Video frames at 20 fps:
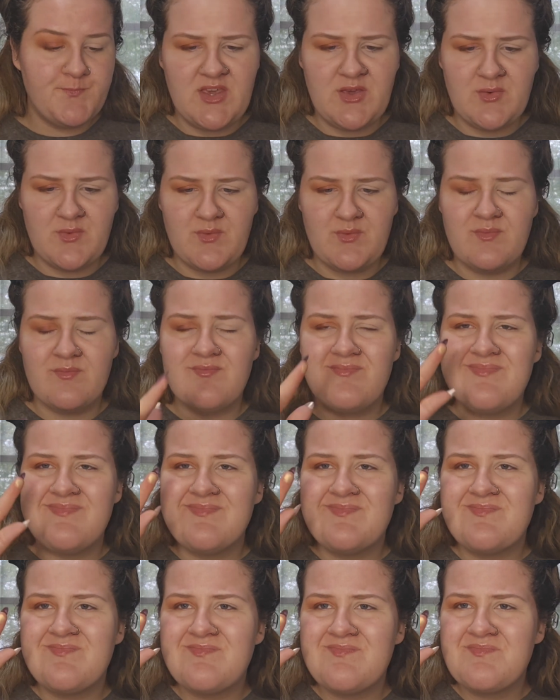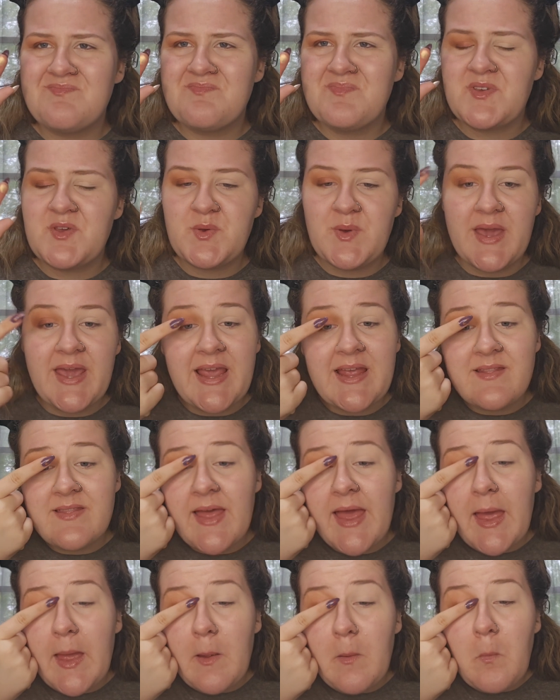Ew, I hate
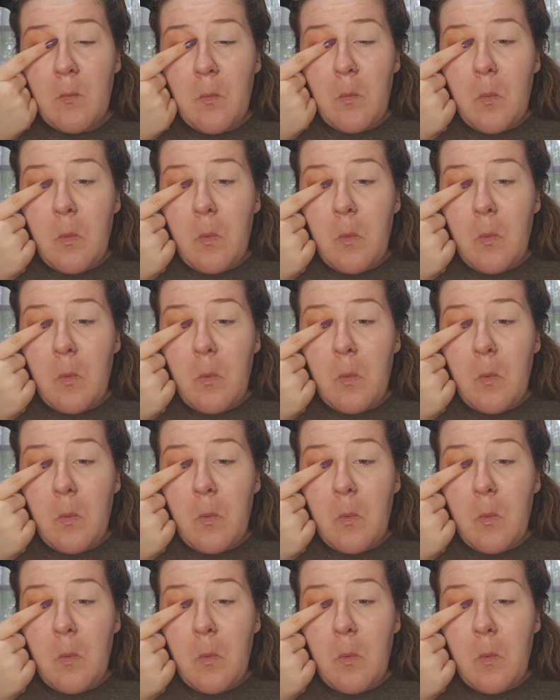that.